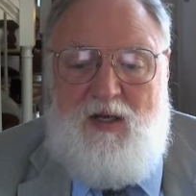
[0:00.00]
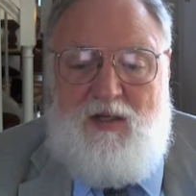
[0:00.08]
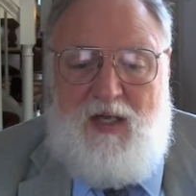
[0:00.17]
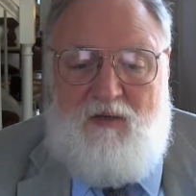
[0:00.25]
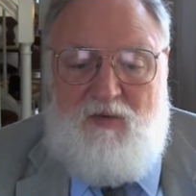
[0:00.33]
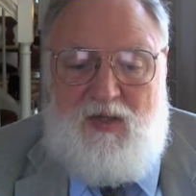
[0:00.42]

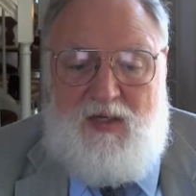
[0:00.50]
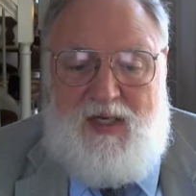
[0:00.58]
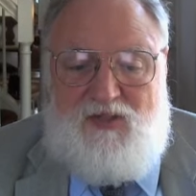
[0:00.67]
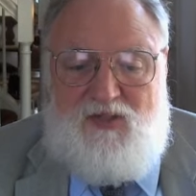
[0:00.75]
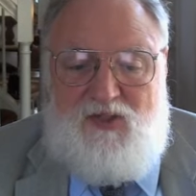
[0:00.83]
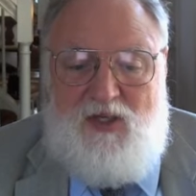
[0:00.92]

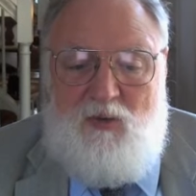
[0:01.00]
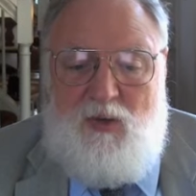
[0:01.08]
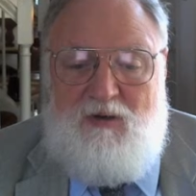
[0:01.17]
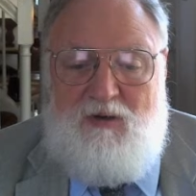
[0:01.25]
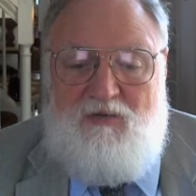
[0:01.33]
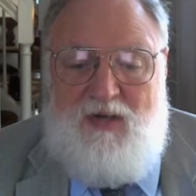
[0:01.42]
Nevertheless,
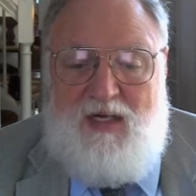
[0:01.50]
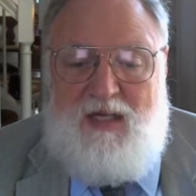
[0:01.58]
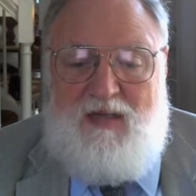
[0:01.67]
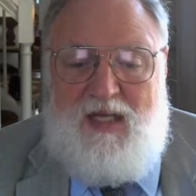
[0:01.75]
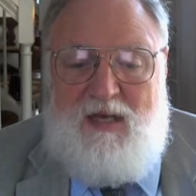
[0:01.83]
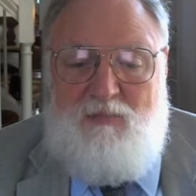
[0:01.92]
we are
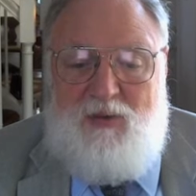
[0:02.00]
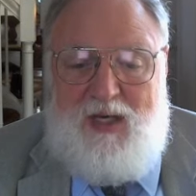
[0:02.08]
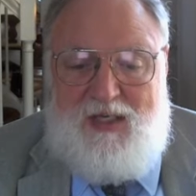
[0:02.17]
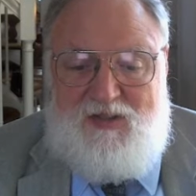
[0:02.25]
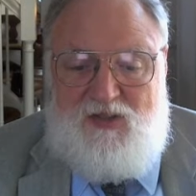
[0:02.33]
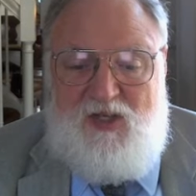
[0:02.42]
feeling the
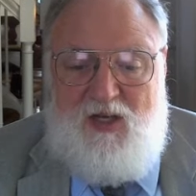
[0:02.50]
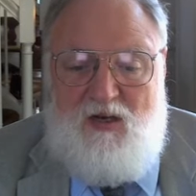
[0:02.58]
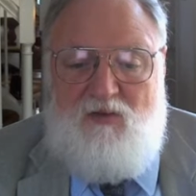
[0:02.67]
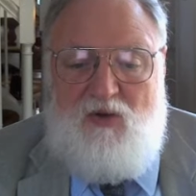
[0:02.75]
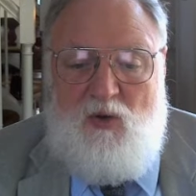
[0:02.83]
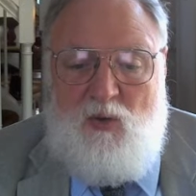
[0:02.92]
impacts
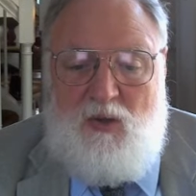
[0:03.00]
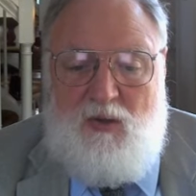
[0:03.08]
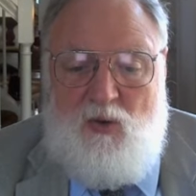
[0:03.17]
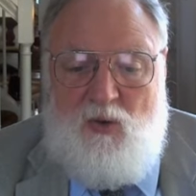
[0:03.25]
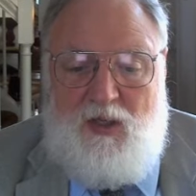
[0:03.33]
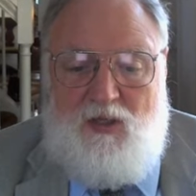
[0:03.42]
of lower
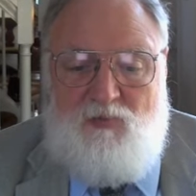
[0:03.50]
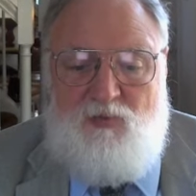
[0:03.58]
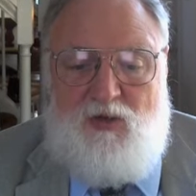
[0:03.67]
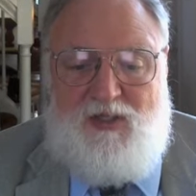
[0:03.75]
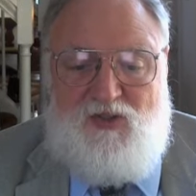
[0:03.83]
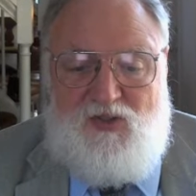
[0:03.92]
oil
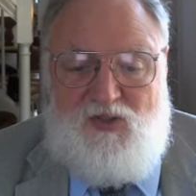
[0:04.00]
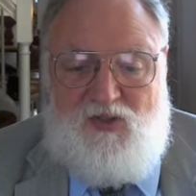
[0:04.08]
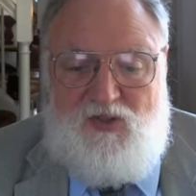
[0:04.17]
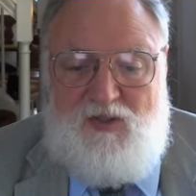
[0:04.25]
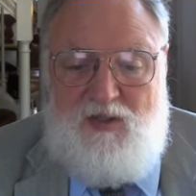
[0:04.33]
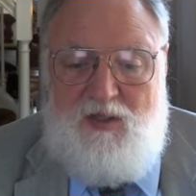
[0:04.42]

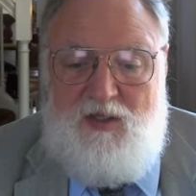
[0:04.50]
prices.